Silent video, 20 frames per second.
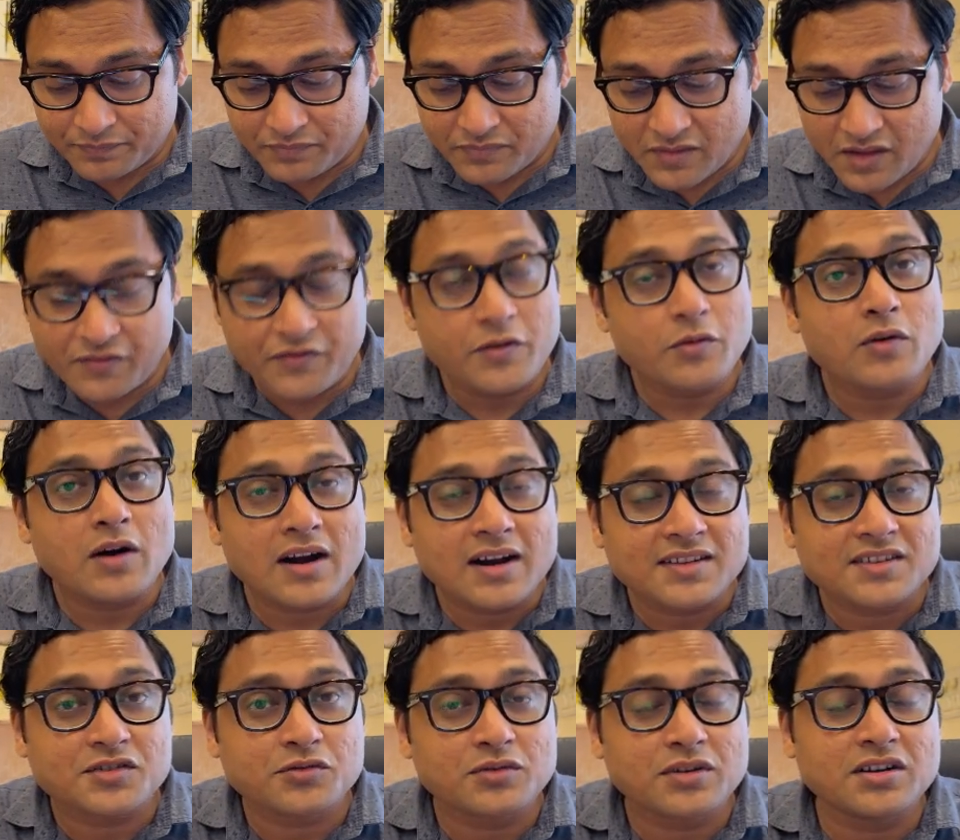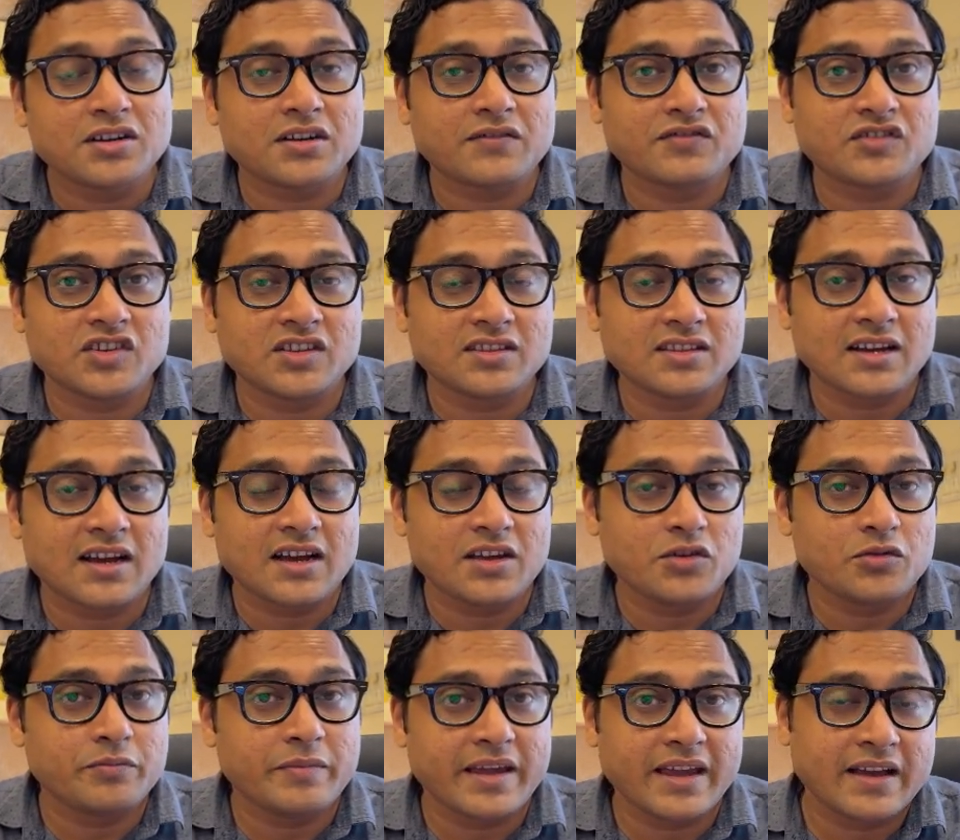if you are a student of Cheenta,
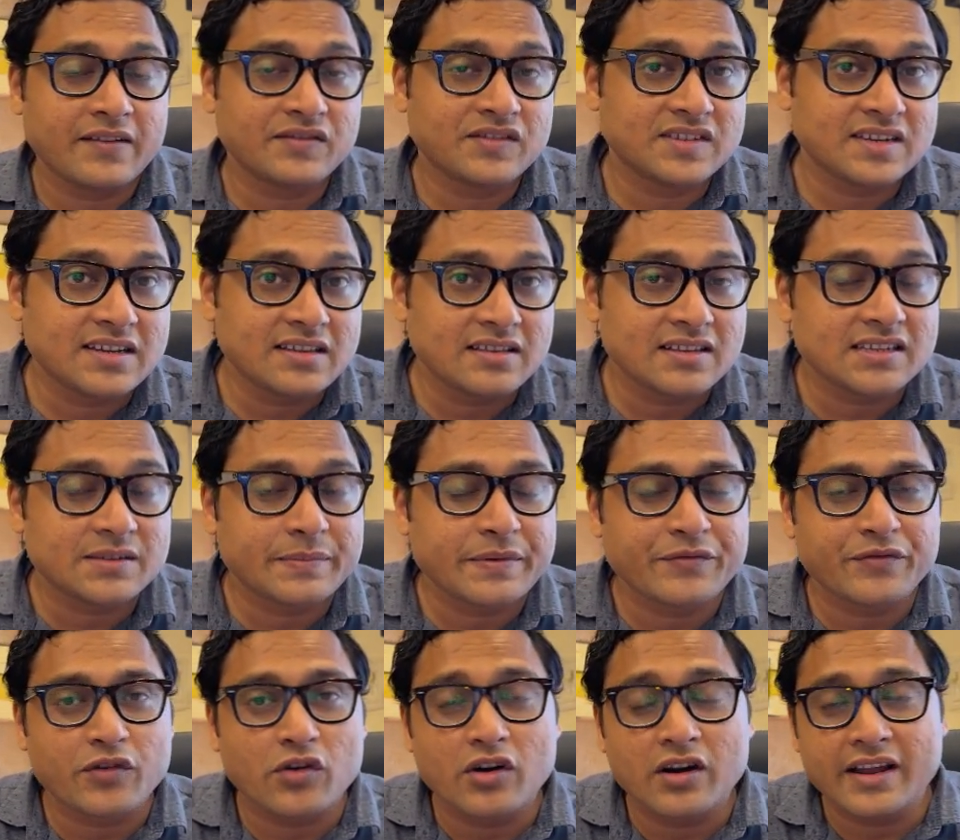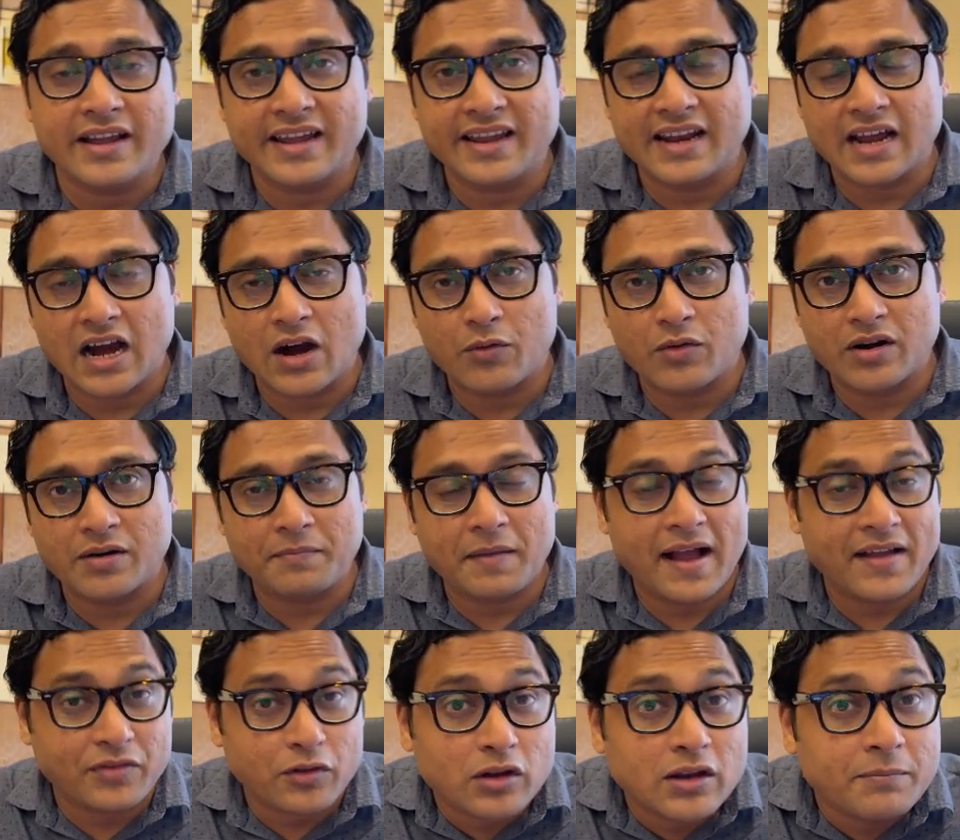you may have seen this before in our
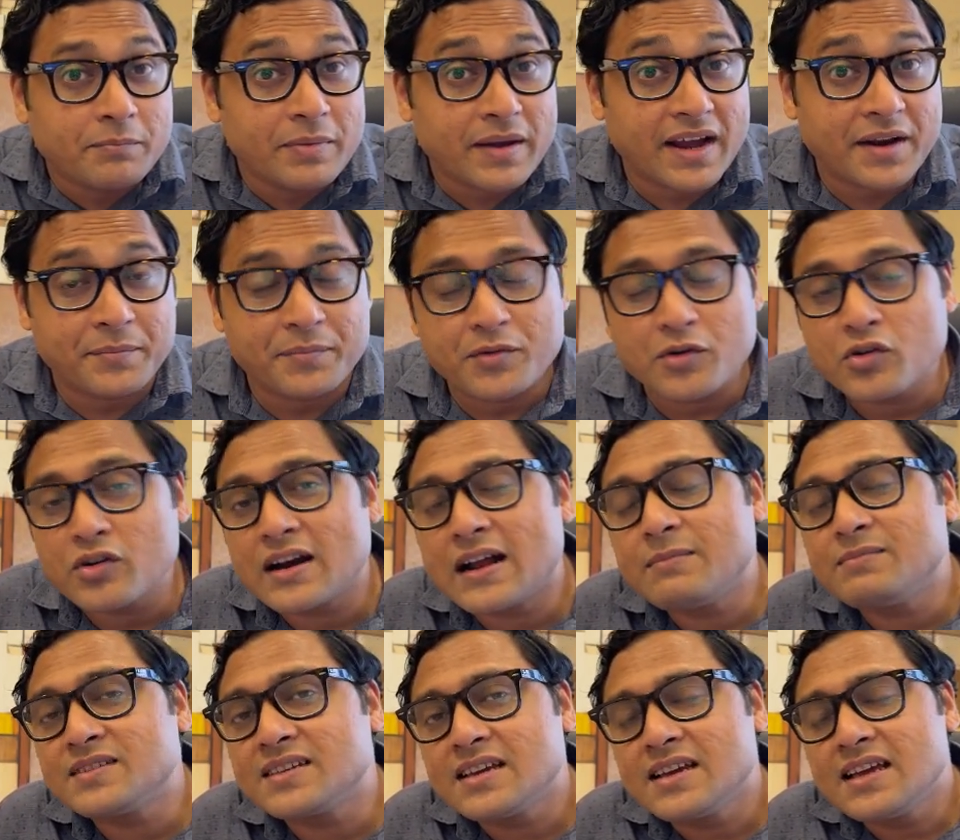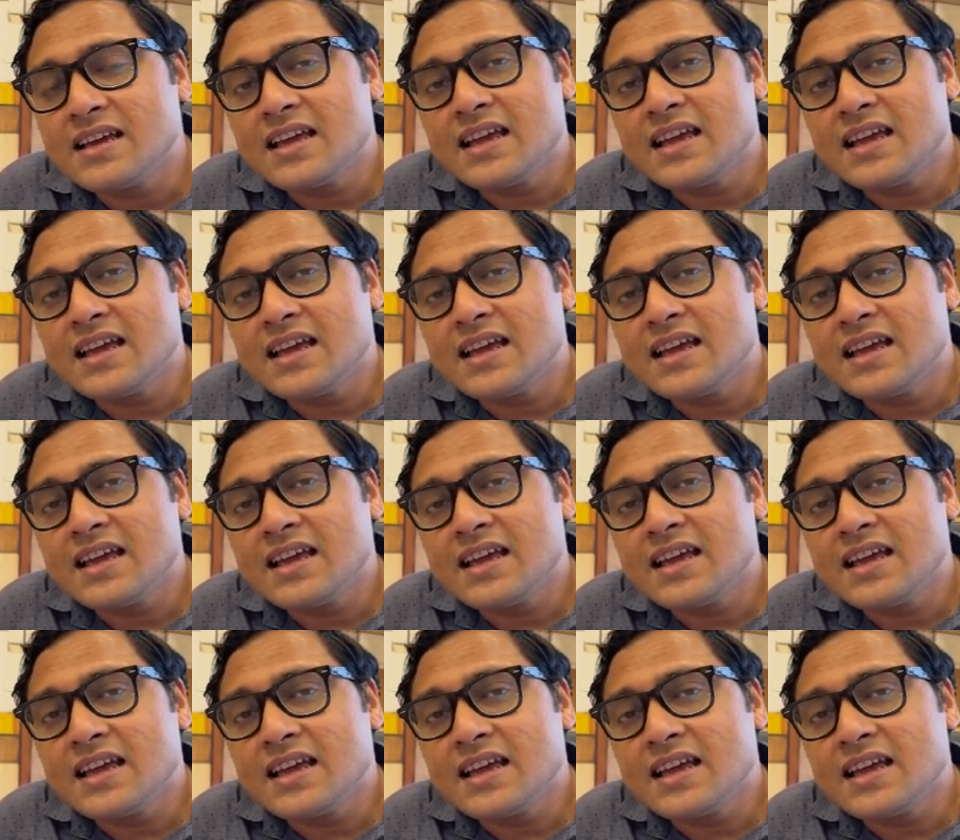Math Olympiad programs